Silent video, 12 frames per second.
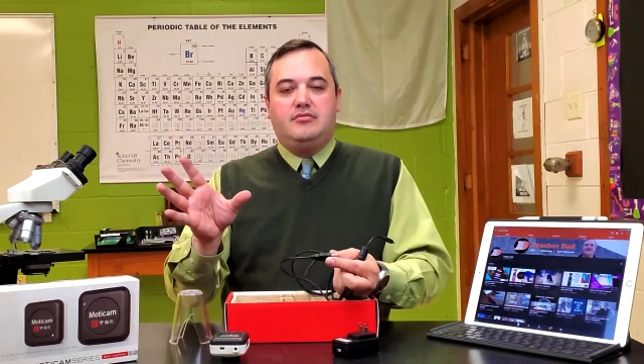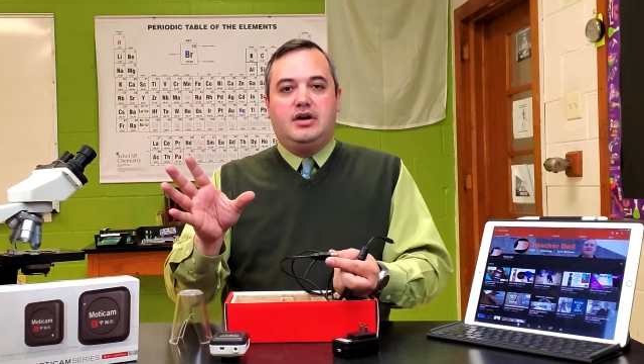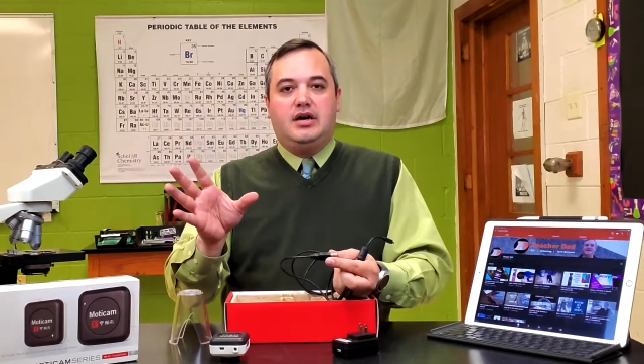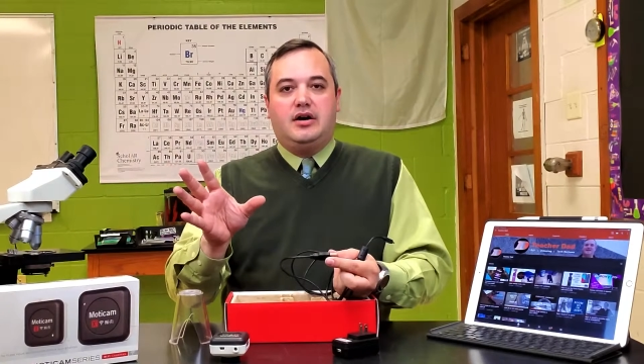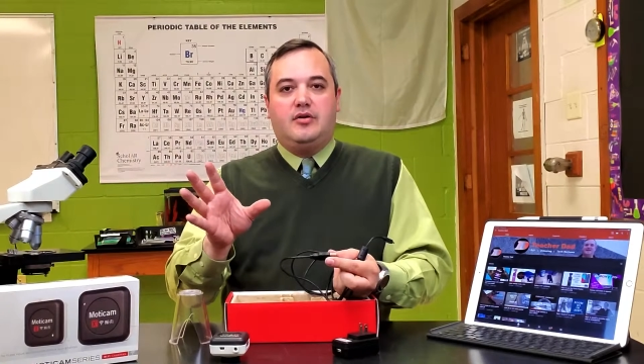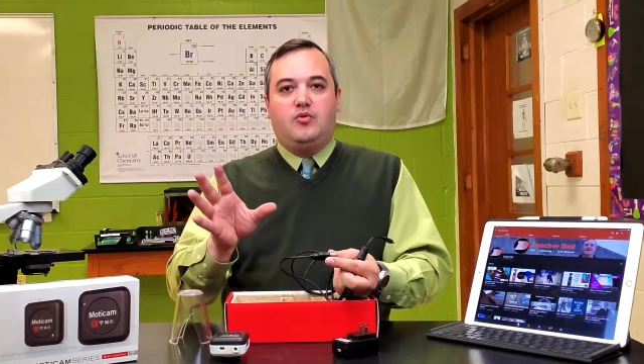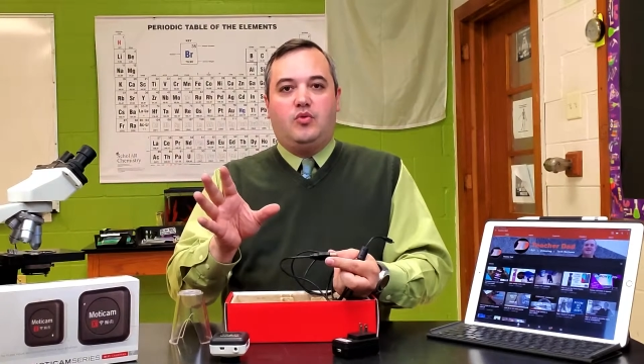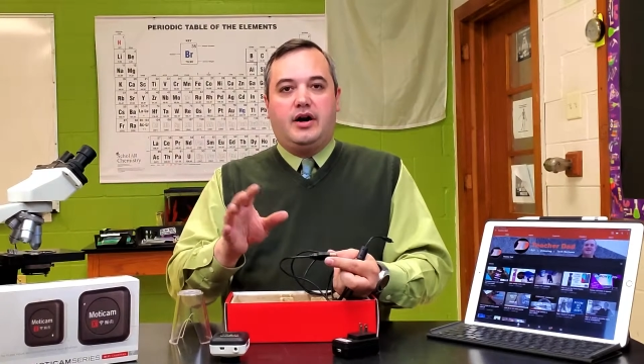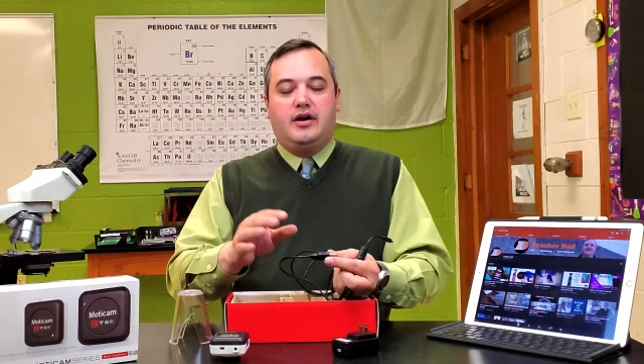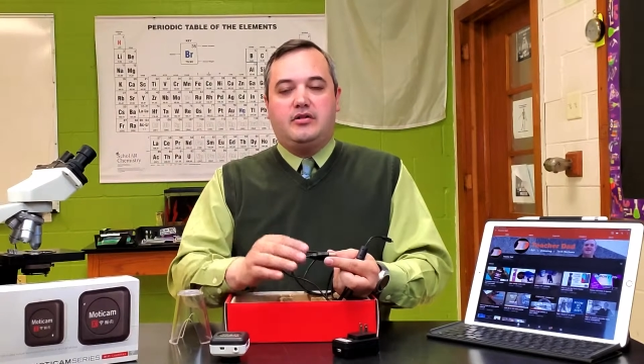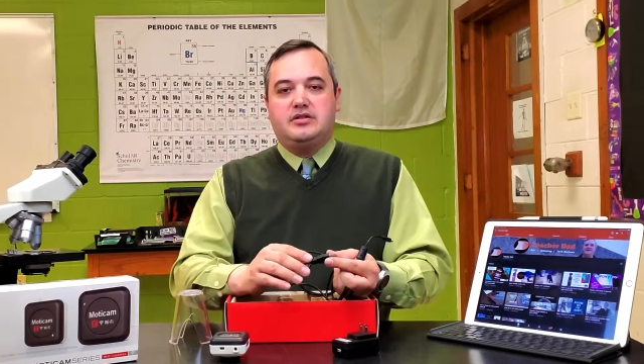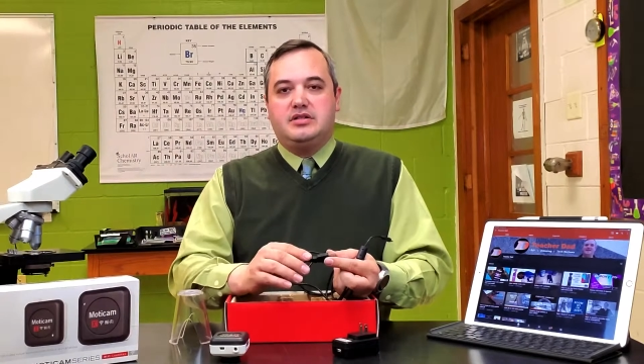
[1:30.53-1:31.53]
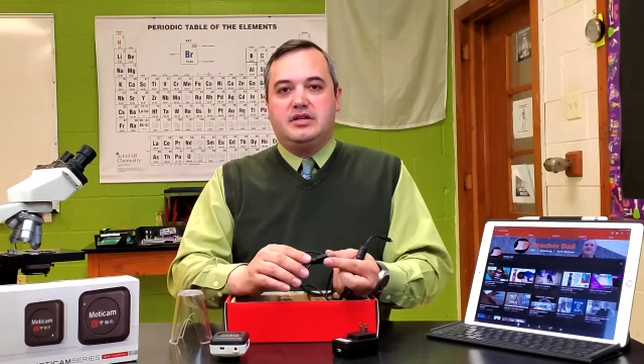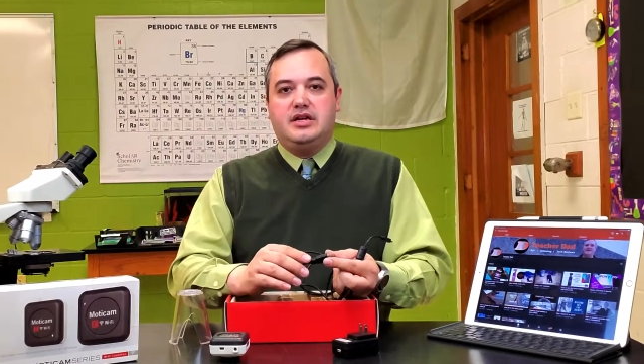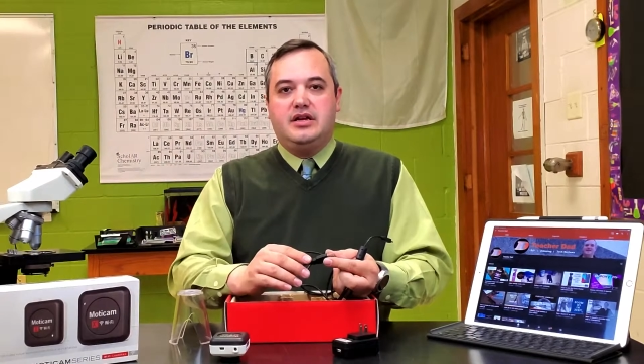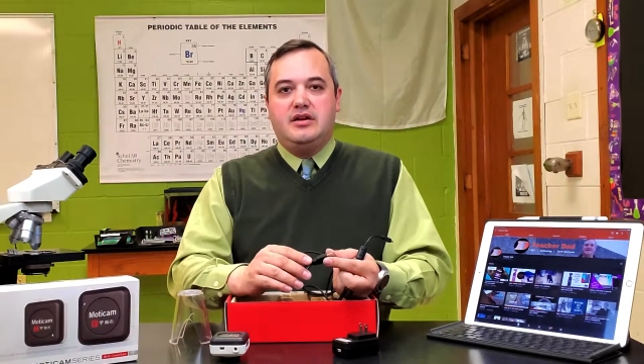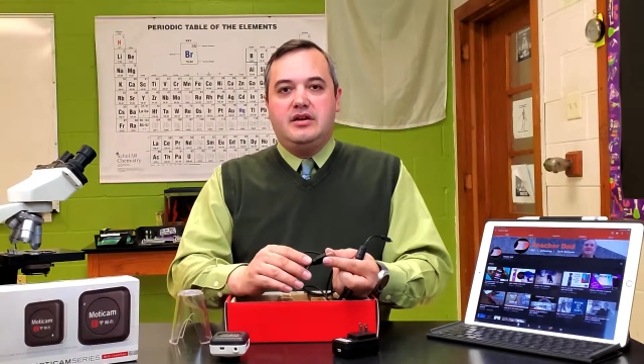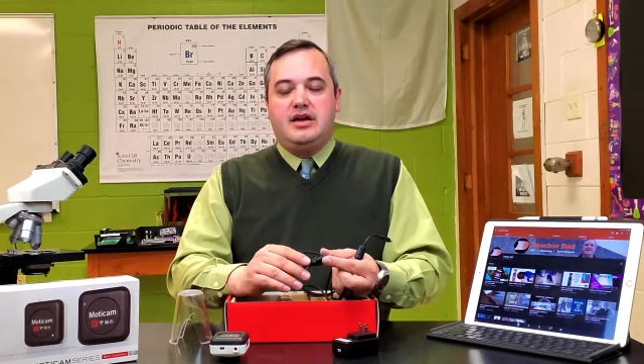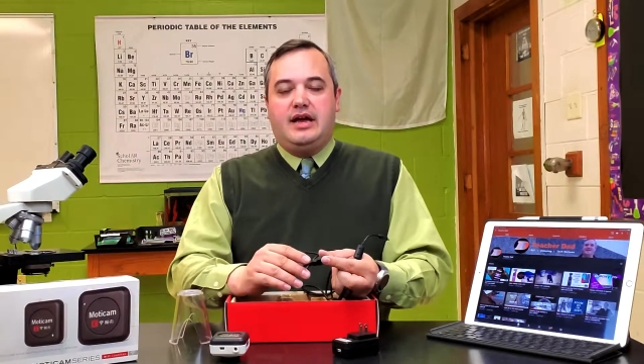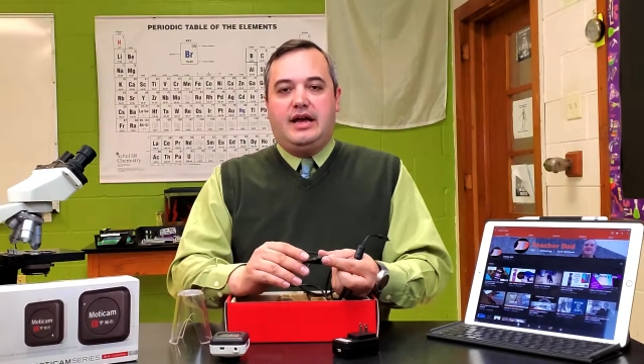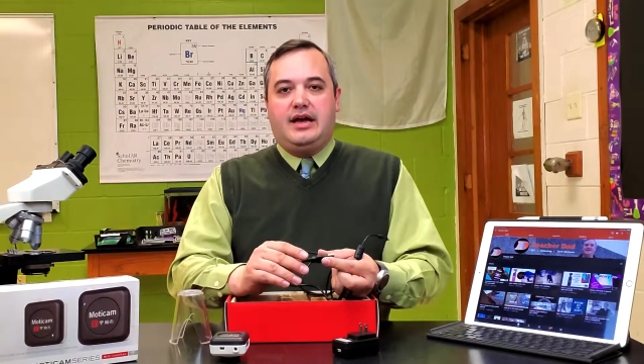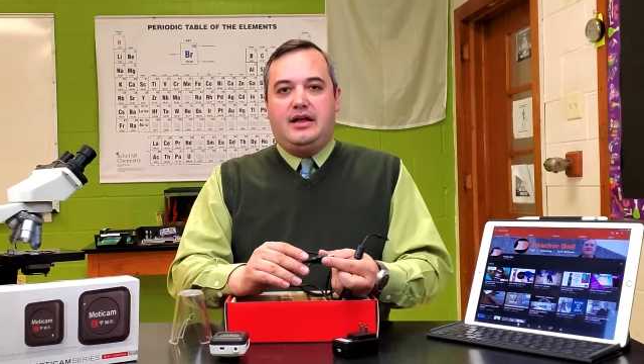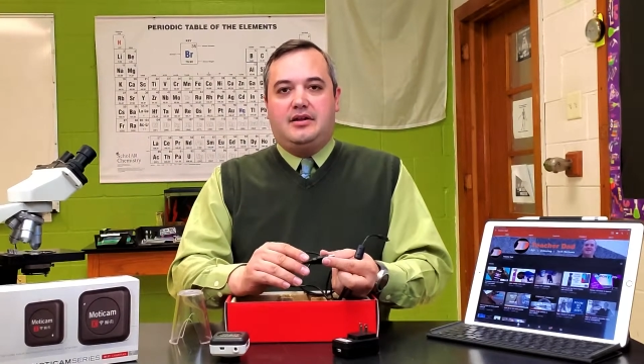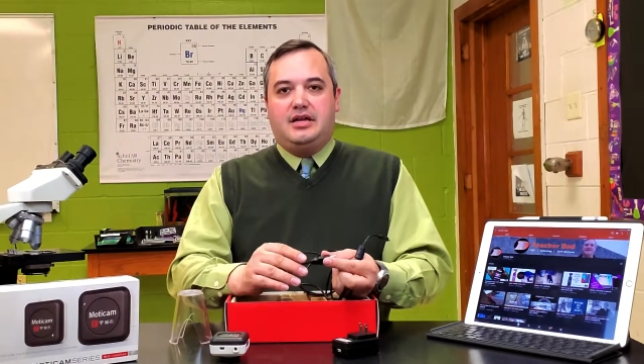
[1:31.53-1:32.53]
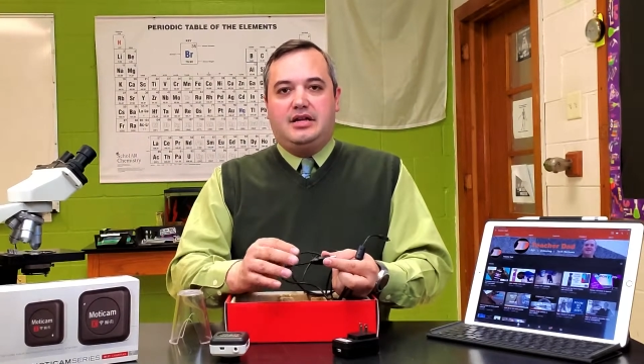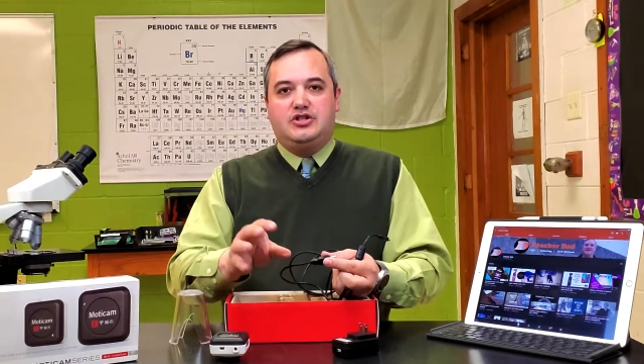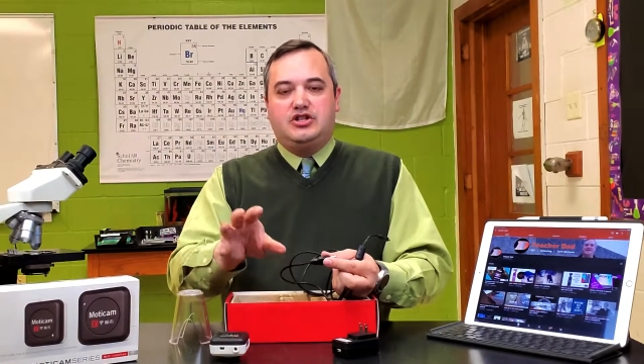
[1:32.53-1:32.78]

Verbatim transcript: uh, wirelessly and it